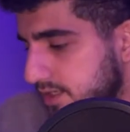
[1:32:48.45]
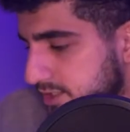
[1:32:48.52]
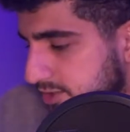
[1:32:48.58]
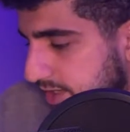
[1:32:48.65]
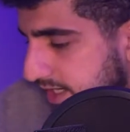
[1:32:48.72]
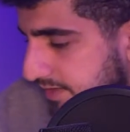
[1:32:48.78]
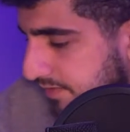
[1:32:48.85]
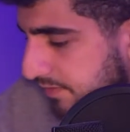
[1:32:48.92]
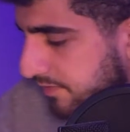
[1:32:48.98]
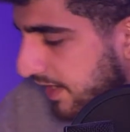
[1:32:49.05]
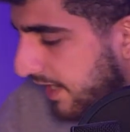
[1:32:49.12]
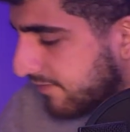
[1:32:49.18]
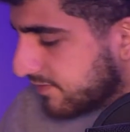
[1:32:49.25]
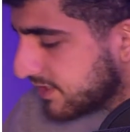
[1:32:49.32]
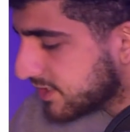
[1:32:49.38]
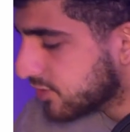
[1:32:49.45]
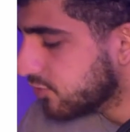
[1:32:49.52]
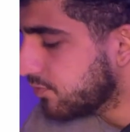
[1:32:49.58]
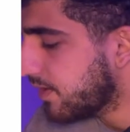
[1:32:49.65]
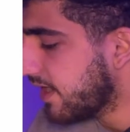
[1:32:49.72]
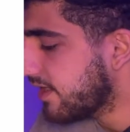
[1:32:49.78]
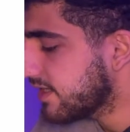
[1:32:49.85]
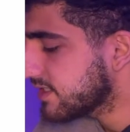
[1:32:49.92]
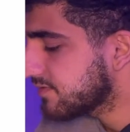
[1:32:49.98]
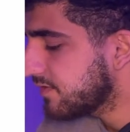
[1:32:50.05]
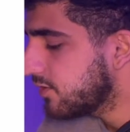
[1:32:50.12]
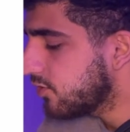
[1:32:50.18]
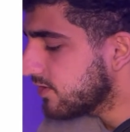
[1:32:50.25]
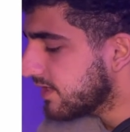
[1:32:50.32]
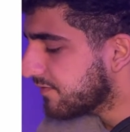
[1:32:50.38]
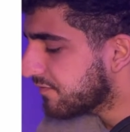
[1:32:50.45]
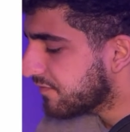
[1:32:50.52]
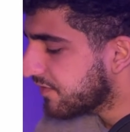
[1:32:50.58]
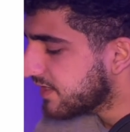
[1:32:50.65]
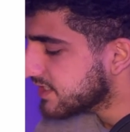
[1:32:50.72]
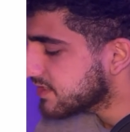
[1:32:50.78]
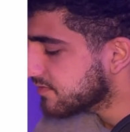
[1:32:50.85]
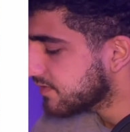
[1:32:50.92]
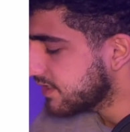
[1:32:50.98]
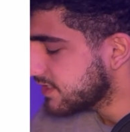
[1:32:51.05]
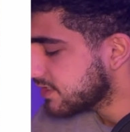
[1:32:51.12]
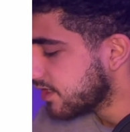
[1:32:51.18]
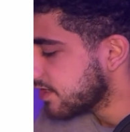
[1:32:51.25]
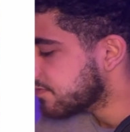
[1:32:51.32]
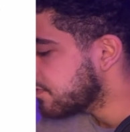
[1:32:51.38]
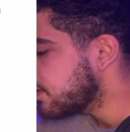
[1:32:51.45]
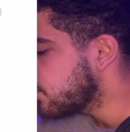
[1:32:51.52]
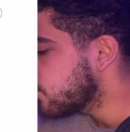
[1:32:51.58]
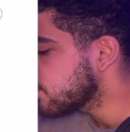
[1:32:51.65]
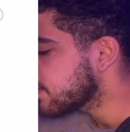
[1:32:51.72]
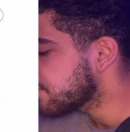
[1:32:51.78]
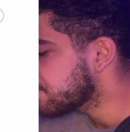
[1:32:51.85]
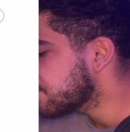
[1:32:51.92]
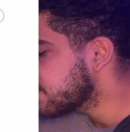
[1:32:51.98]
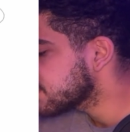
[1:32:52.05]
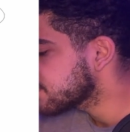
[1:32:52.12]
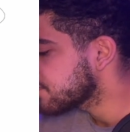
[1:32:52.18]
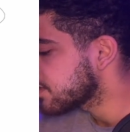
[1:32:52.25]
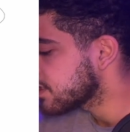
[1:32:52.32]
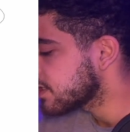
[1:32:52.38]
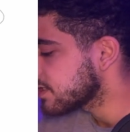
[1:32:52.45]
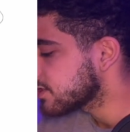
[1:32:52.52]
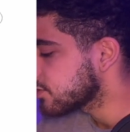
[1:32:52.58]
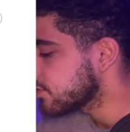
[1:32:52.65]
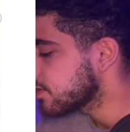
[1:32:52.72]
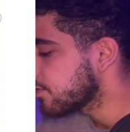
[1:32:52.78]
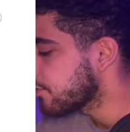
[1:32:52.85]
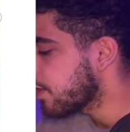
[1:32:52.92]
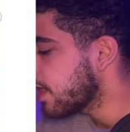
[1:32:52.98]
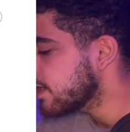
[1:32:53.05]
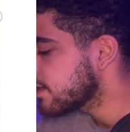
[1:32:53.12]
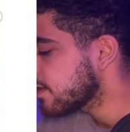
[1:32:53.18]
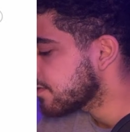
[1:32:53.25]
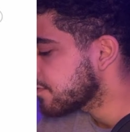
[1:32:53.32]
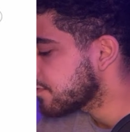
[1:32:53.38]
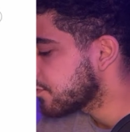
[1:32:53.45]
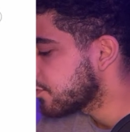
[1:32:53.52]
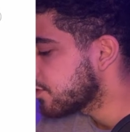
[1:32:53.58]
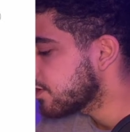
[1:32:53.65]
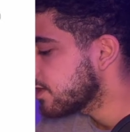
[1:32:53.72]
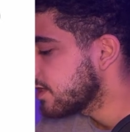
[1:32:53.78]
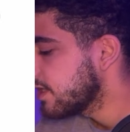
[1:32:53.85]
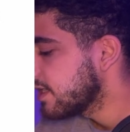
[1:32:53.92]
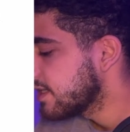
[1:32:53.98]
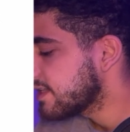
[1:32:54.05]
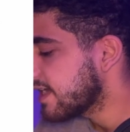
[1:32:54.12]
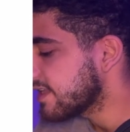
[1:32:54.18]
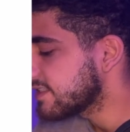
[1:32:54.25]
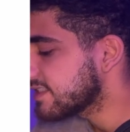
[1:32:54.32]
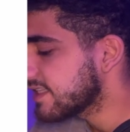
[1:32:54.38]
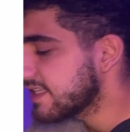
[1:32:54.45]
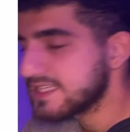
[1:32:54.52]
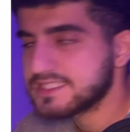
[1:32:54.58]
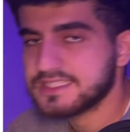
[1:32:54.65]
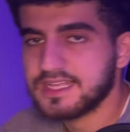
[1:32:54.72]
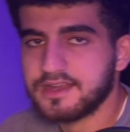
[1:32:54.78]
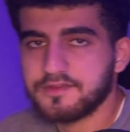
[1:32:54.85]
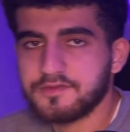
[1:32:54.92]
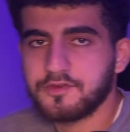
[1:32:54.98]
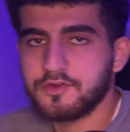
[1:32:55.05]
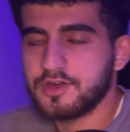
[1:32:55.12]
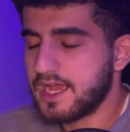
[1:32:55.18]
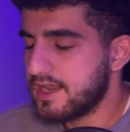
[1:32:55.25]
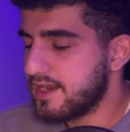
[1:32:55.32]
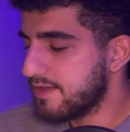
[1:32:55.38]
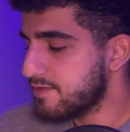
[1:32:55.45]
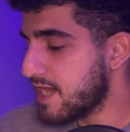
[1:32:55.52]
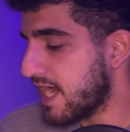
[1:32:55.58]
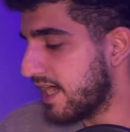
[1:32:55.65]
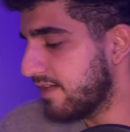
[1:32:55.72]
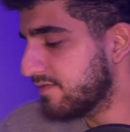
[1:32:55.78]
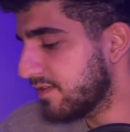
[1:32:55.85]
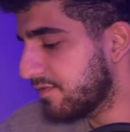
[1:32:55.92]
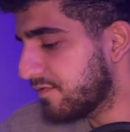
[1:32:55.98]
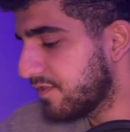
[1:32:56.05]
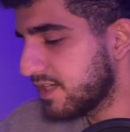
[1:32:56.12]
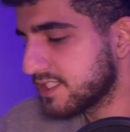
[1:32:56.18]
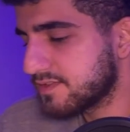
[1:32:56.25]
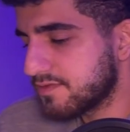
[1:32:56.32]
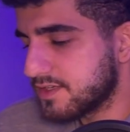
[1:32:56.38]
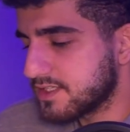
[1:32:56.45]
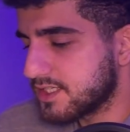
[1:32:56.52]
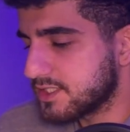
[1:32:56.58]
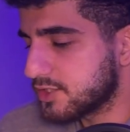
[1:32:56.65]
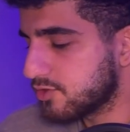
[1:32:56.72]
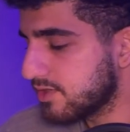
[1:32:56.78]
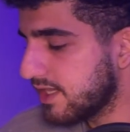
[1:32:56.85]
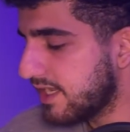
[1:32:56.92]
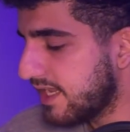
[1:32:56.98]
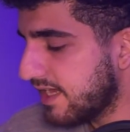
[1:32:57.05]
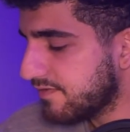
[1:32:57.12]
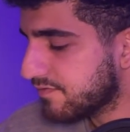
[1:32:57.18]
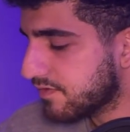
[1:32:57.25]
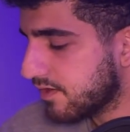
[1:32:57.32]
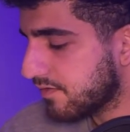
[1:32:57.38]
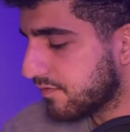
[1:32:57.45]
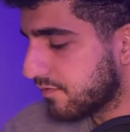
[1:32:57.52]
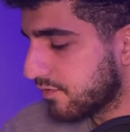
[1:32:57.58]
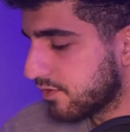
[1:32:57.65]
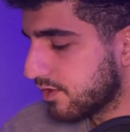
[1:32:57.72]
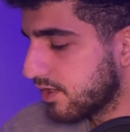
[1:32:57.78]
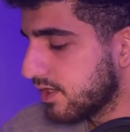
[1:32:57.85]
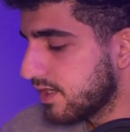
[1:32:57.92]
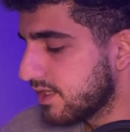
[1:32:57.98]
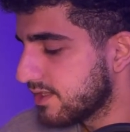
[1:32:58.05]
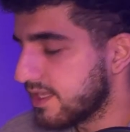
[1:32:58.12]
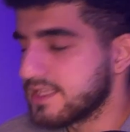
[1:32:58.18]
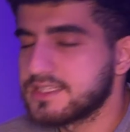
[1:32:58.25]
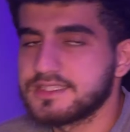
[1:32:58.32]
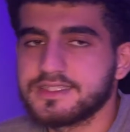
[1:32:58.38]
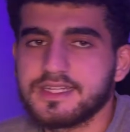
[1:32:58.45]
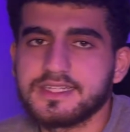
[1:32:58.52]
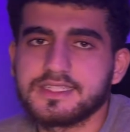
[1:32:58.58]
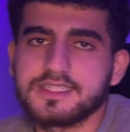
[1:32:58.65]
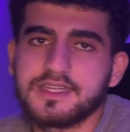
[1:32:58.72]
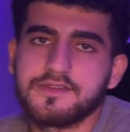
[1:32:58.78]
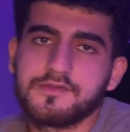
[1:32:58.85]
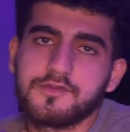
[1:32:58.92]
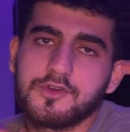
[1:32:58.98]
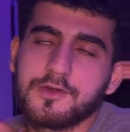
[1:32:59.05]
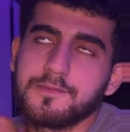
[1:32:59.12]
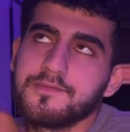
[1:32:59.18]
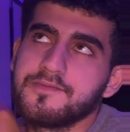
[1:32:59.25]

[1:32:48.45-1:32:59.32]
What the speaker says: So anyway, we have these 2 parents. We know the first, it's like we know the first vertex to the right of 4 that is less than 4, and we have the first vertex to the left of 4 that is less than 4.